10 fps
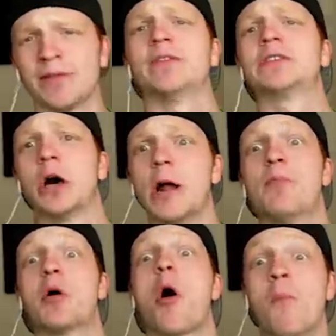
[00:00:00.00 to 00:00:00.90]
if it's gonna
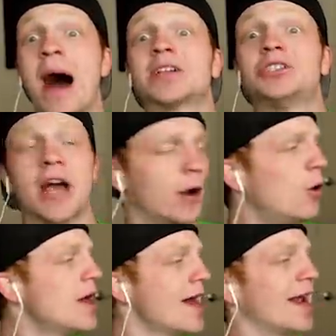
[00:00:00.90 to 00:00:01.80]
be on my
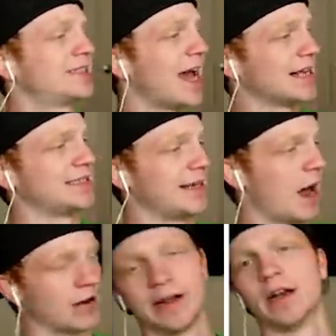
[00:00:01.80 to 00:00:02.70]
channel and i tested
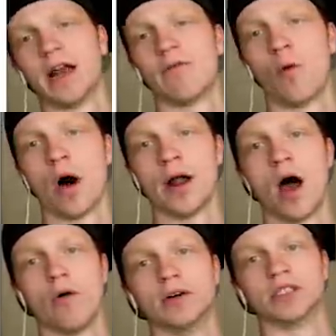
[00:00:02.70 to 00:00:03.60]
out and i did level one and
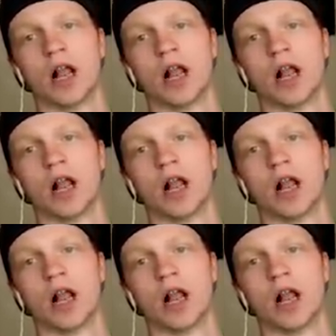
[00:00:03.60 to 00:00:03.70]
i was